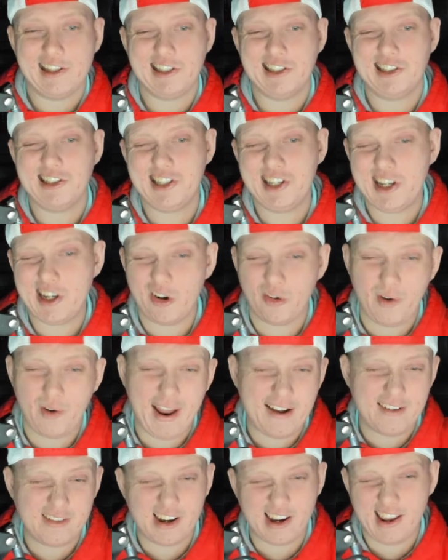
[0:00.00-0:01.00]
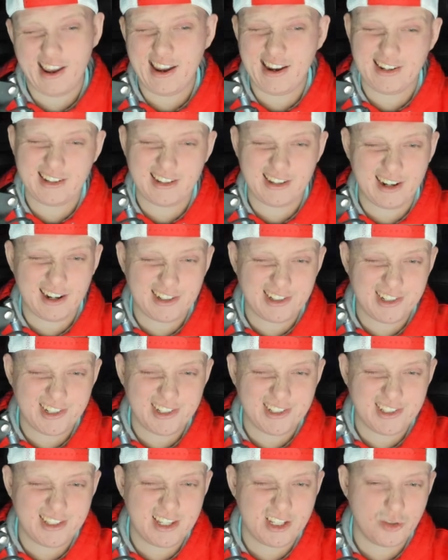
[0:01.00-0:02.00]
see around 8
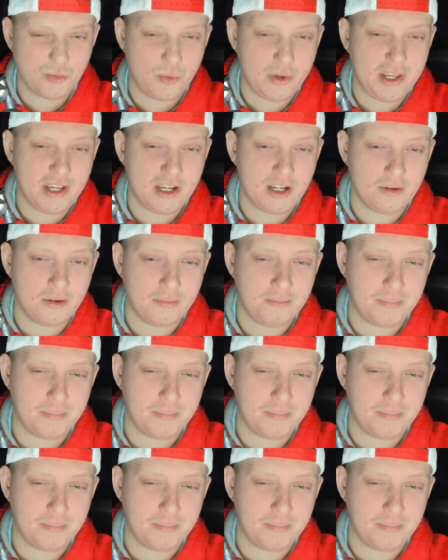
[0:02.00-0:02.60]
touches this week,